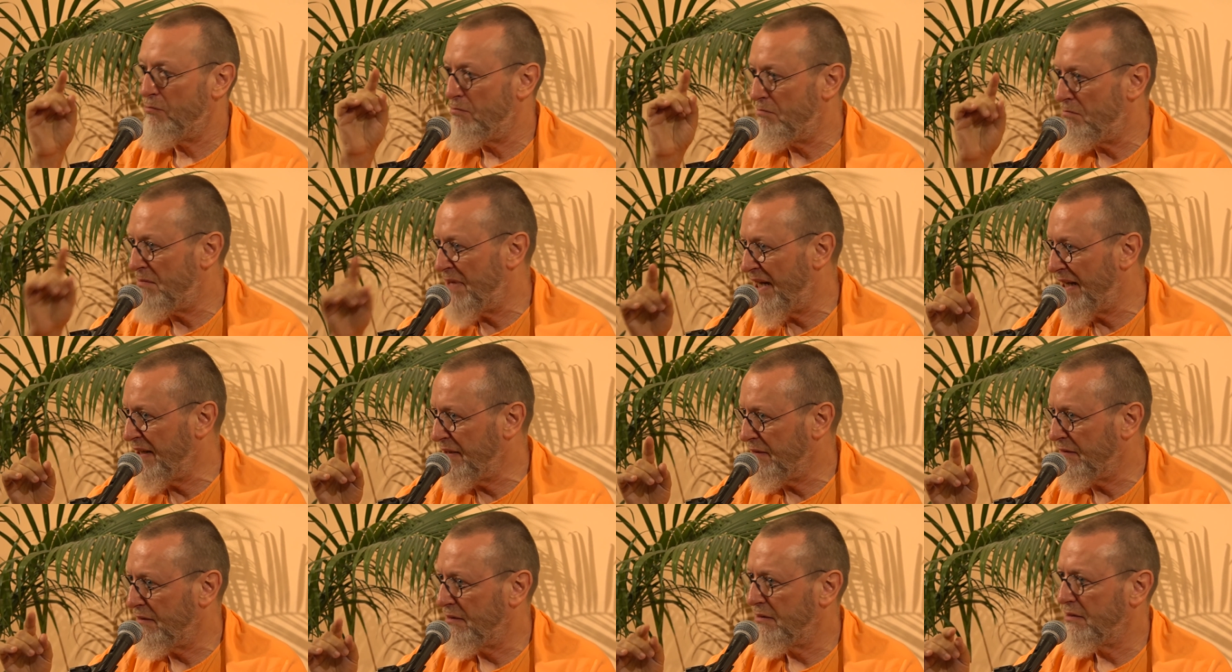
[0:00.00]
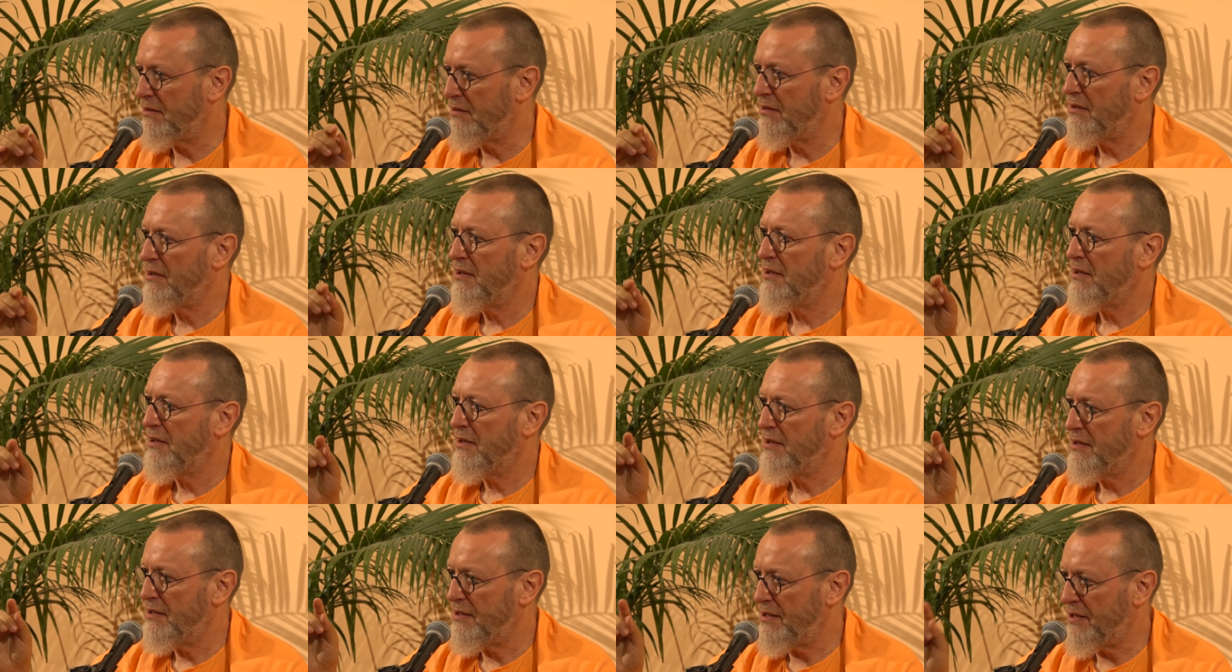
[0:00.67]
Mind
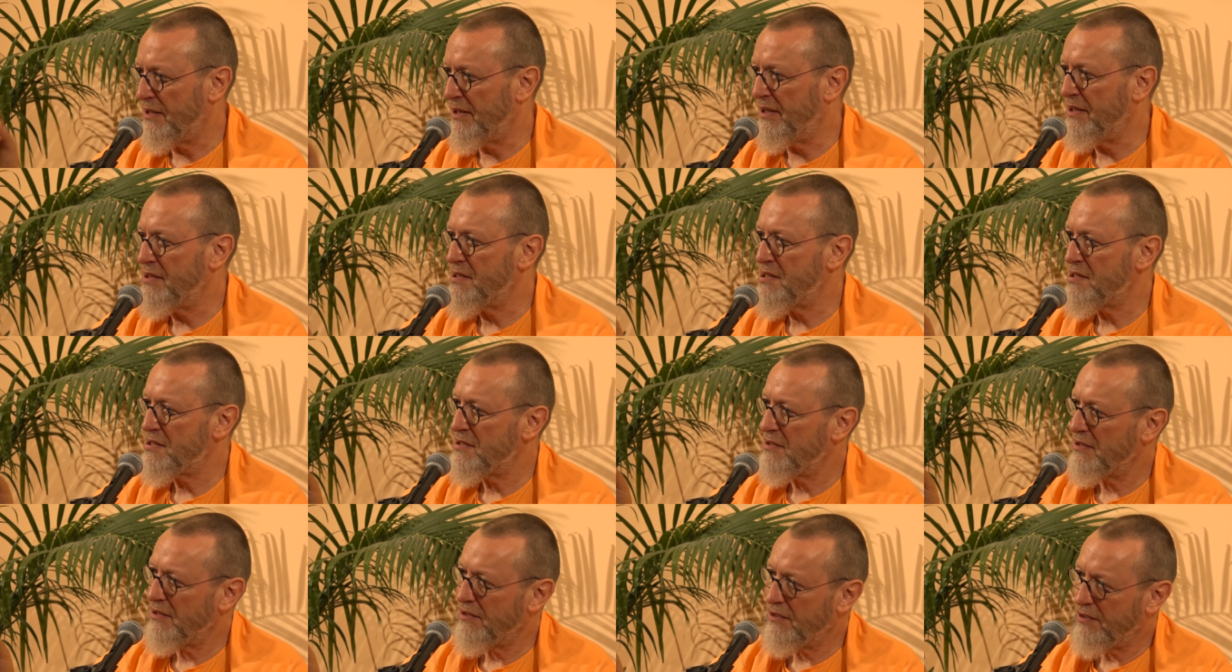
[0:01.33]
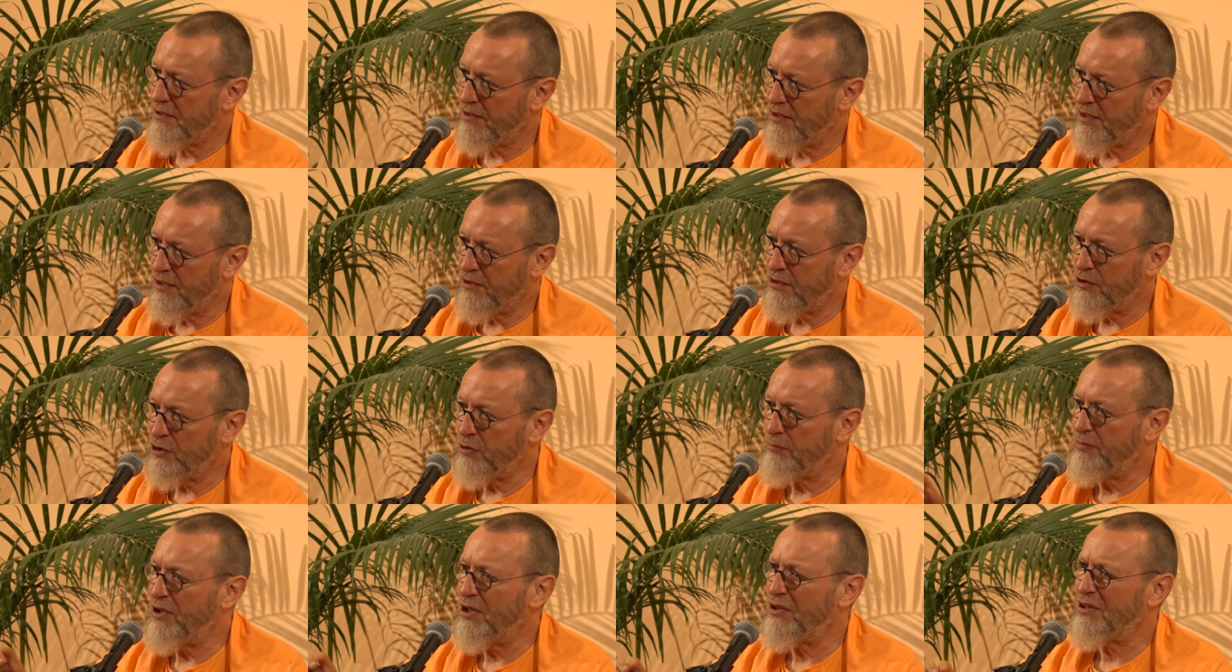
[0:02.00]
needs
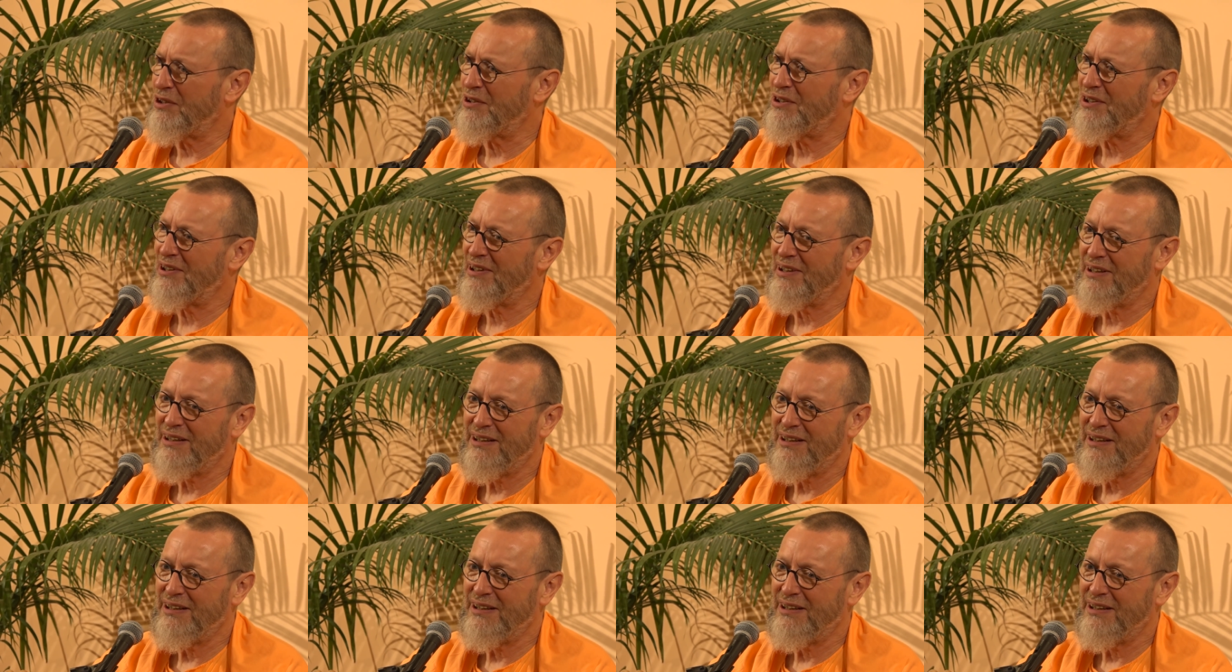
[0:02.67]
another birth.